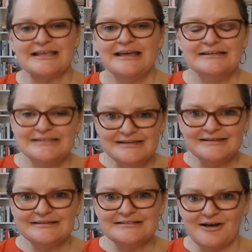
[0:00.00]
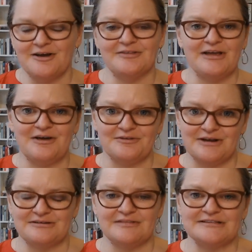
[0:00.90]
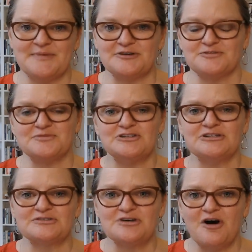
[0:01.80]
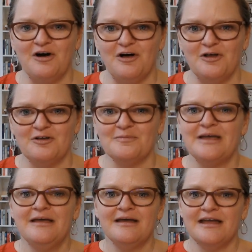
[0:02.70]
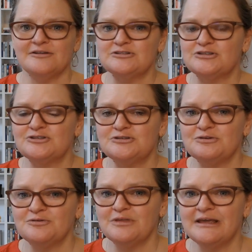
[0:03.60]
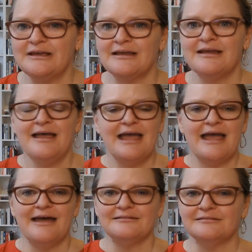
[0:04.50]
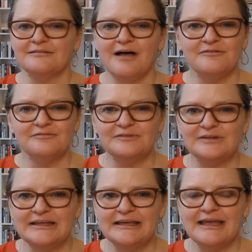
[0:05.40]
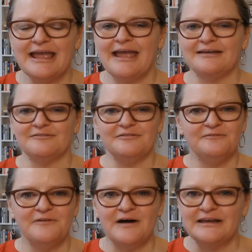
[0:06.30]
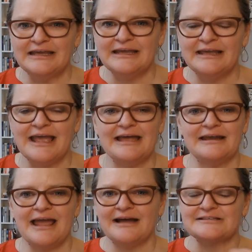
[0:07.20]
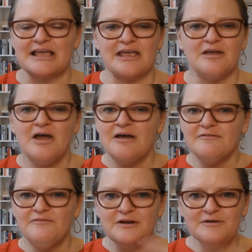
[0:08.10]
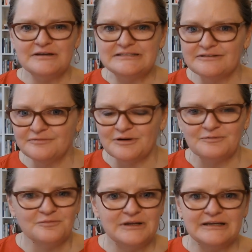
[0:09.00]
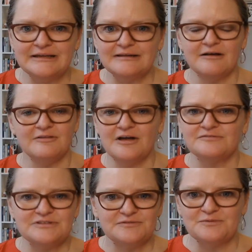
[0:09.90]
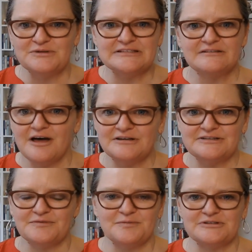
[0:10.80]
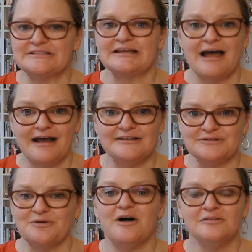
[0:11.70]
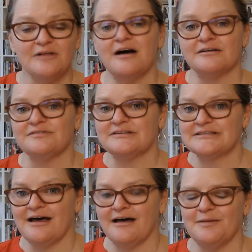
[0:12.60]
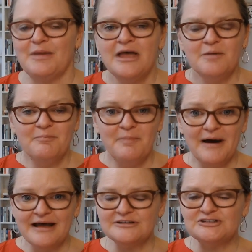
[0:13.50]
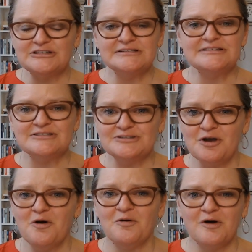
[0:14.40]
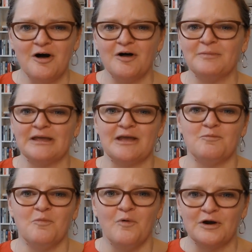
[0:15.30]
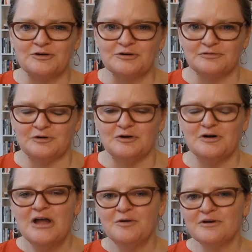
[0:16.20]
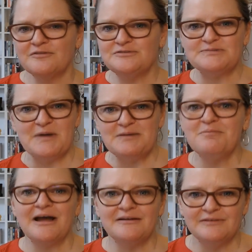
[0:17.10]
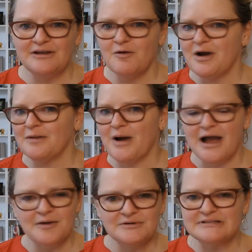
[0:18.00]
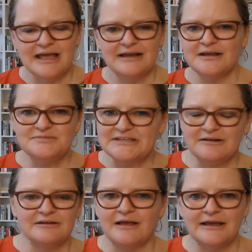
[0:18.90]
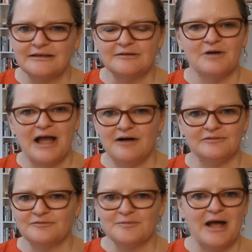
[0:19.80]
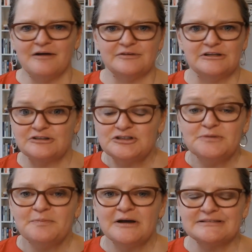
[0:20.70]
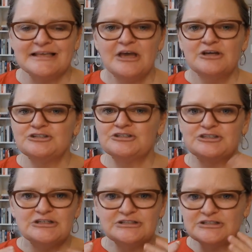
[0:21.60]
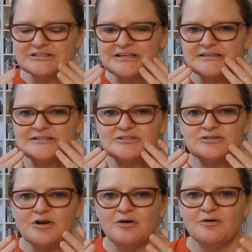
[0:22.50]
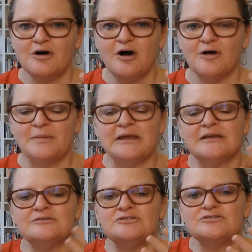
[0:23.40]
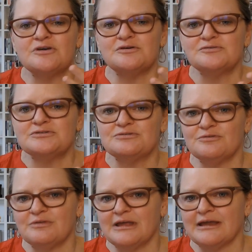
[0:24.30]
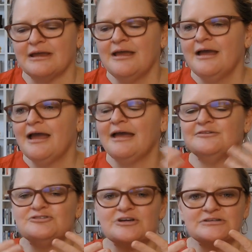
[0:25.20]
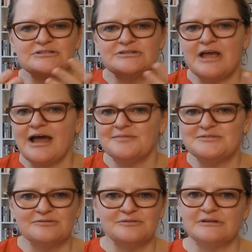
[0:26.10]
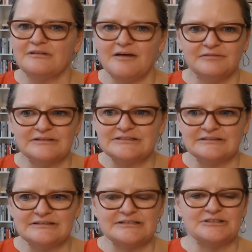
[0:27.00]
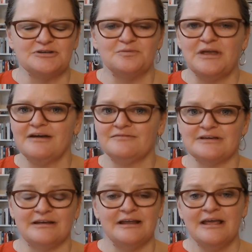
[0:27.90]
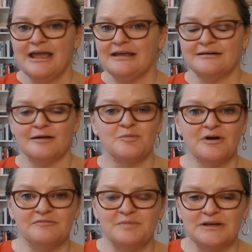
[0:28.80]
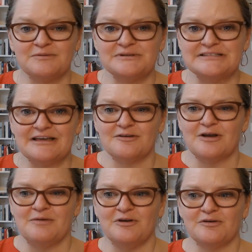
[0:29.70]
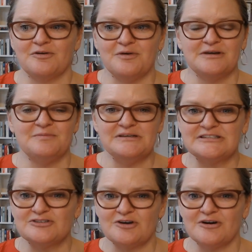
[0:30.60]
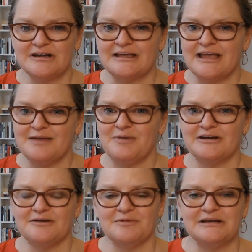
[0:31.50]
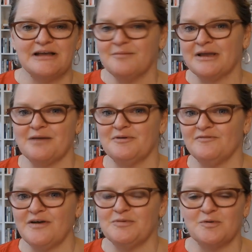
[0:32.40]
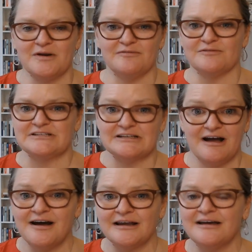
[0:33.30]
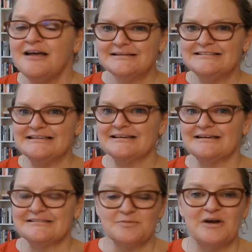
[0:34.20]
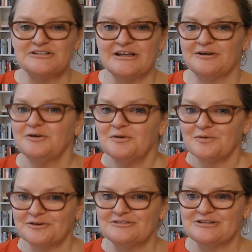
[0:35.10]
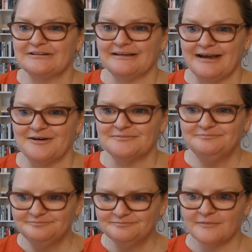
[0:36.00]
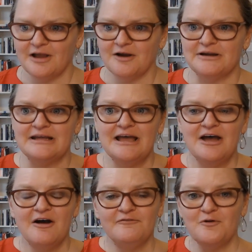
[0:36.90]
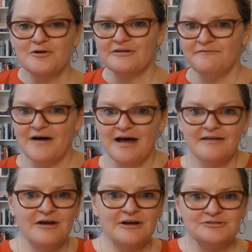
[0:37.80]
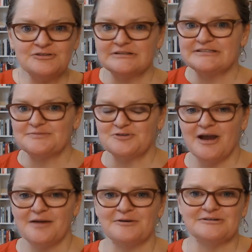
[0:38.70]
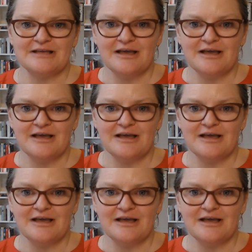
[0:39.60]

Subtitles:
Dia is on the other end of that spectrum. She is calm and soothing and lovely and funny and has a very different reads a lot of different books than I do a lot of the time. But she is so calming and wonderful, where if you sped my video up, I would end up sounding like, Alvin from Alvin and the Chipmunks. She just has so calming and so soothing and just absolutely lovely to listen to. We have done a number of buddy reads together, and we are going to be starting a buddy read coming up in February for Tigana. Dia is a channel worth checking out. All right, 400 to 500 subscribers.